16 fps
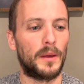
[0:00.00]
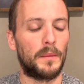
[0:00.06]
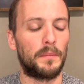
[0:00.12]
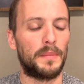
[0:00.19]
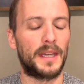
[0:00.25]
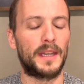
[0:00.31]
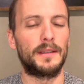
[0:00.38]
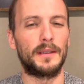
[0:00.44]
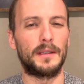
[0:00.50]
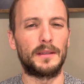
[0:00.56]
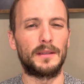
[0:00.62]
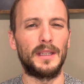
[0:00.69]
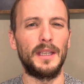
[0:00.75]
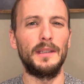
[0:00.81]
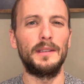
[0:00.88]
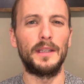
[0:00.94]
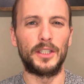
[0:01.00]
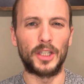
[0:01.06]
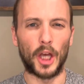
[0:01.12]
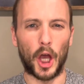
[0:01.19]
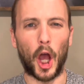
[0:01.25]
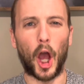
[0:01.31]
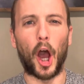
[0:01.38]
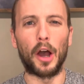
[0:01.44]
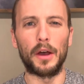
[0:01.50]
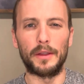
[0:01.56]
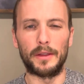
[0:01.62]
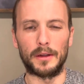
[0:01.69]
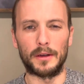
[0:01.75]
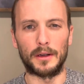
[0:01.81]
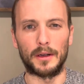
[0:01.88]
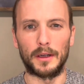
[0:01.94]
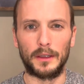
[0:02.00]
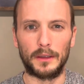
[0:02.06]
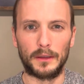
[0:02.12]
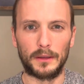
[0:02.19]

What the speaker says: because it's easy to other